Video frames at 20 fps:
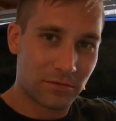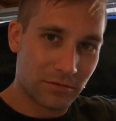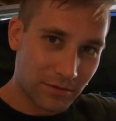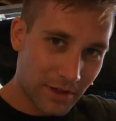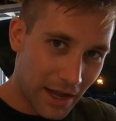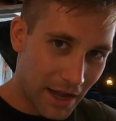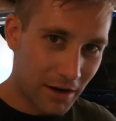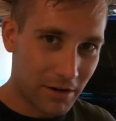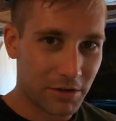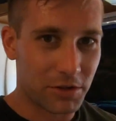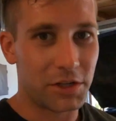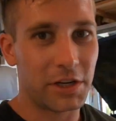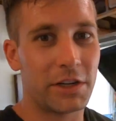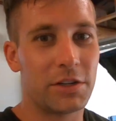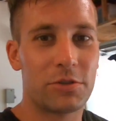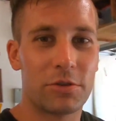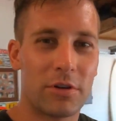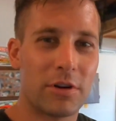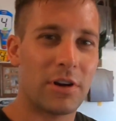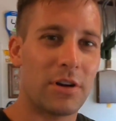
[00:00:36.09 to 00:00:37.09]
how to
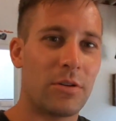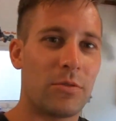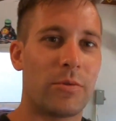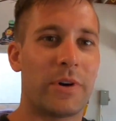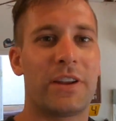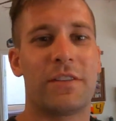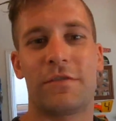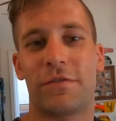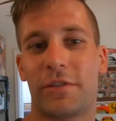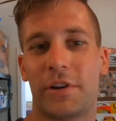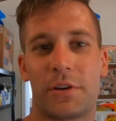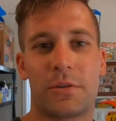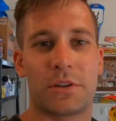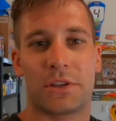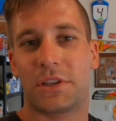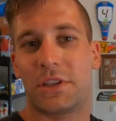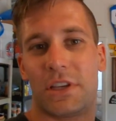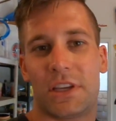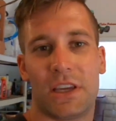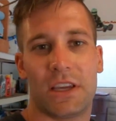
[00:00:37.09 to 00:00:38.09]
change oil, when
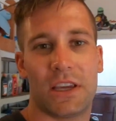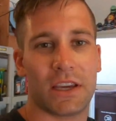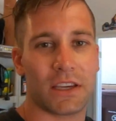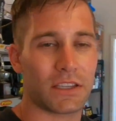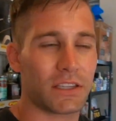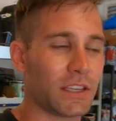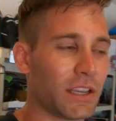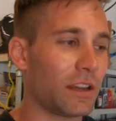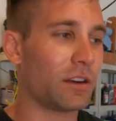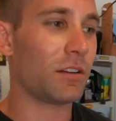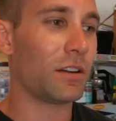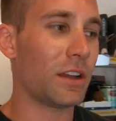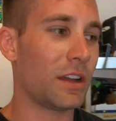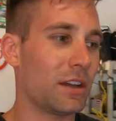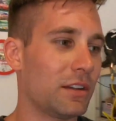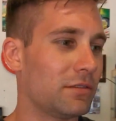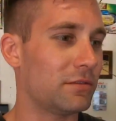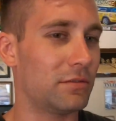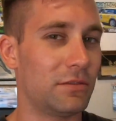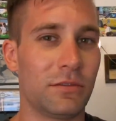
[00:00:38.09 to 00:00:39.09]
frequency,
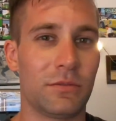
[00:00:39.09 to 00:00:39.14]
etc.